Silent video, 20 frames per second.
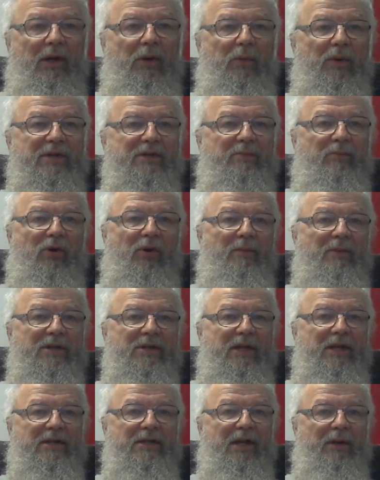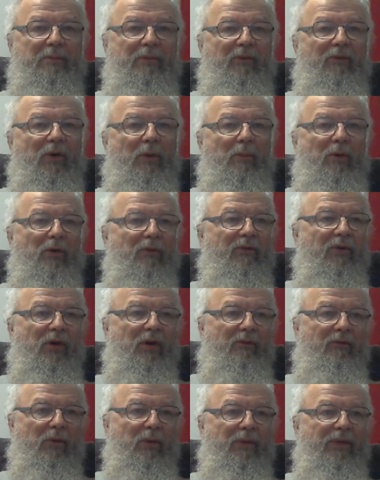What's more, machines can perform over and
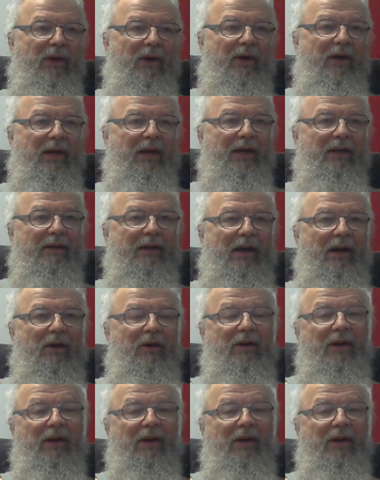over without getting tired.